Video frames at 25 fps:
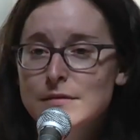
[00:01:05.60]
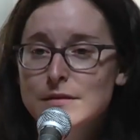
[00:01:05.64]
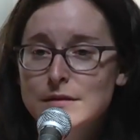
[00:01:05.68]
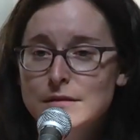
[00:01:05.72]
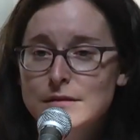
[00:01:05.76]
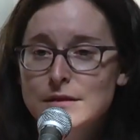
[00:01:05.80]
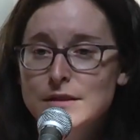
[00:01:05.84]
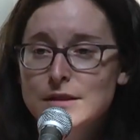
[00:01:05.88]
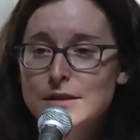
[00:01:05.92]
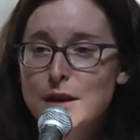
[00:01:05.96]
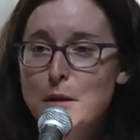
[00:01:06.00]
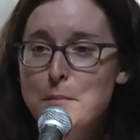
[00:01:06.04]

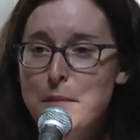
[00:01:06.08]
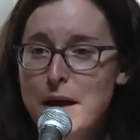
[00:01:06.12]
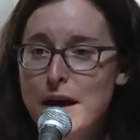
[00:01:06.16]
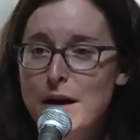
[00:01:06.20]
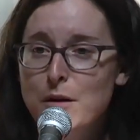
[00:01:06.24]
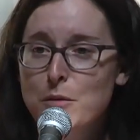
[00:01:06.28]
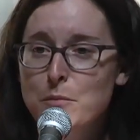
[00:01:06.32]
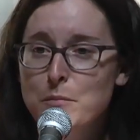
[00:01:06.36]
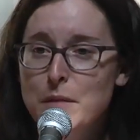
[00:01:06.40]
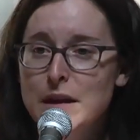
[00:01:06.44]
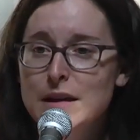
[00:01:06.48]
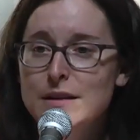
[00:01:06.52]
somehow
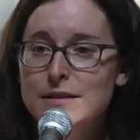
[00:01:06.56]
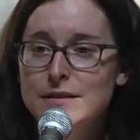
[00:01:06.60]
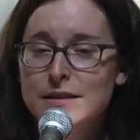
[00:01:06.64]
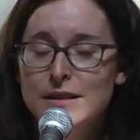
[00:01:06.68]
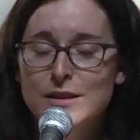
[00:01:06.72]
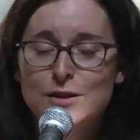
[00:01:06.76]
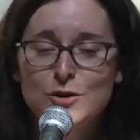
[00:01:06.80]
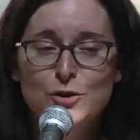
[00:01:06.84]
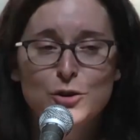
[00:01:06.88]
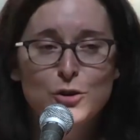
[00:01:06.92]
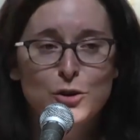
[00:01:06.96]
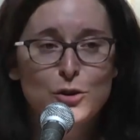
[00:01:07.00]
makes
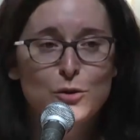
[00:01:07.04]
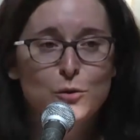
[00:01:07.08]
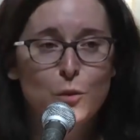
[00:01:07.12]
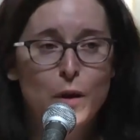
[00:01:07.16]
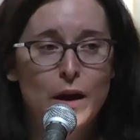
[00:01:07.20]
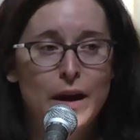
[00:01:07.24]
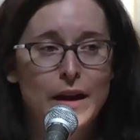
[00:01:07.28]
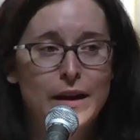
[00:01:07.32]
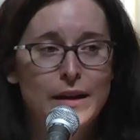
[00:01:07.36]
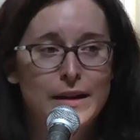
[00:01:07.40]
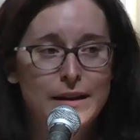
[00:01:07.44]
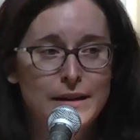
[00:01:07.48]
his or her
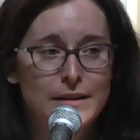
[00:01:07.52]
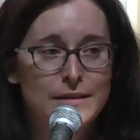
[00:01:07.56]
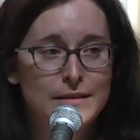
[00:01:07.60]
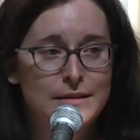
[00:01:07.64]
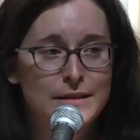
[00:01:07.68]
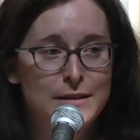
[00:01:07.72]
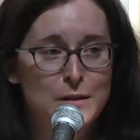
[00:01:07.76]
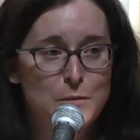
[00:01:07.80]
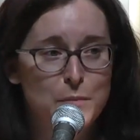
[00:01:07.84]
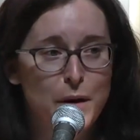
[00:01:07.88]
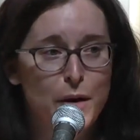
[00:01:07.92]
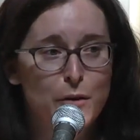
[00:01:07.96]
way into
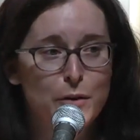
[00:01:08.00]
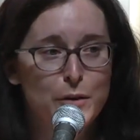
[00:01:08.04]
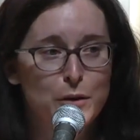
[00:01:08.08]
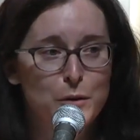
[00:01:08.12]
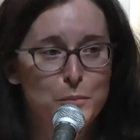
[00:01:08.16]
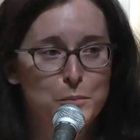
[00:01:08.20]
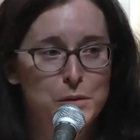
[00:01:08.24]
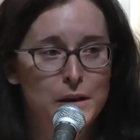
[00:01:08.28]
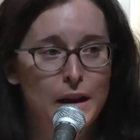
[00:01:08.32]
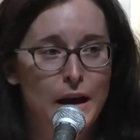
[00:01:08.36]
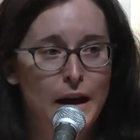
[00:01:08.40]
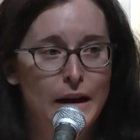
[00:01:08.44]
the burial
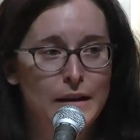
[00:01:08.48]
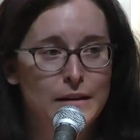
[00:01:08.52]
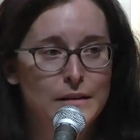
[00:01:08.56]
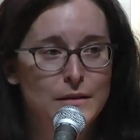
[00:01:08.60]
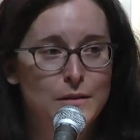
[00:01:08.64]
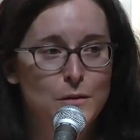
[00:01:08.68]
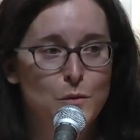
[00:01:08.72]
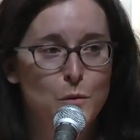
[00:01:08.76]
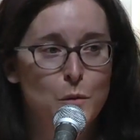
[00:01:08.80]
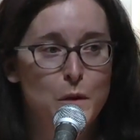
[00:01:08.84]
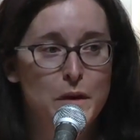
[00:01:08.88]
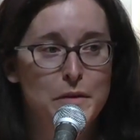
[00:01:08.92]
plot
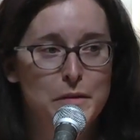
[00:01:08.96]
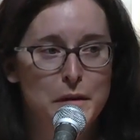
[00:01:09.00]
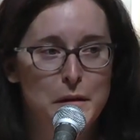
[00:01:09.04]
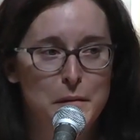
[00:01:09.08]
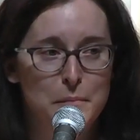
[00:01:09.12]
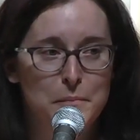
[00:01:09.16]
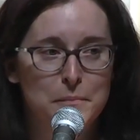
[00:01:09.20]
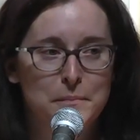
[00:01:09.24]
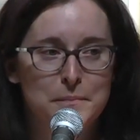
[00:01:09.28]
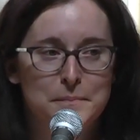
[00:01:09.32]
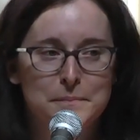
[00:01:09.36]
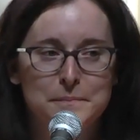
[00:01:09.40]
with him.